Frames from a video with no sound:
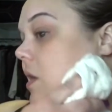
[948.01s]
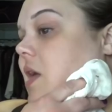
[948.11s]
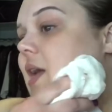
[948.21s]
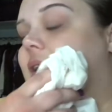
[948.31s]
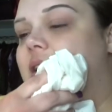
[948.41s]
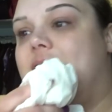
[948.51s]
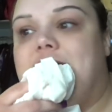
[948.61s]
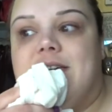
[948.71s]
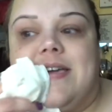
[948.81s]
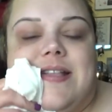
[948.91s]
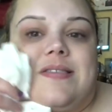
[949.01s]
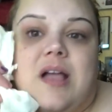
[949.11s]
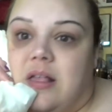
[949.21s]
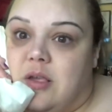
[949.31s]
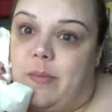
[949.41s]
and it's
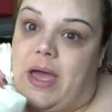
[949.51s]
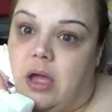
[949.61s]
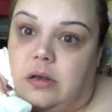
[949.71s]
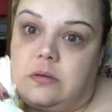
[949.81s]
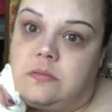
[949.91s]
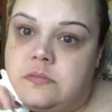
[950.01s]
not so bad.